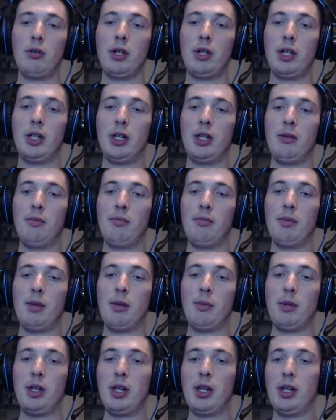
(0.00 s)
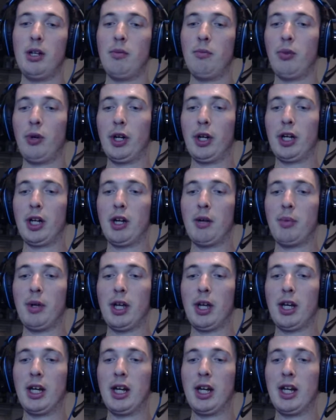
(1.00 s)
and maybe bring up
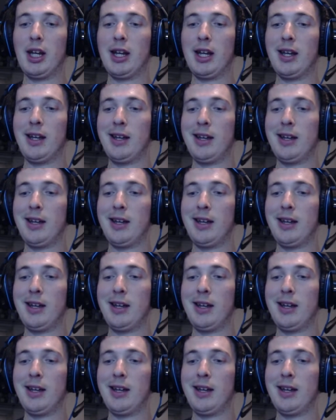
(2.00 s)
any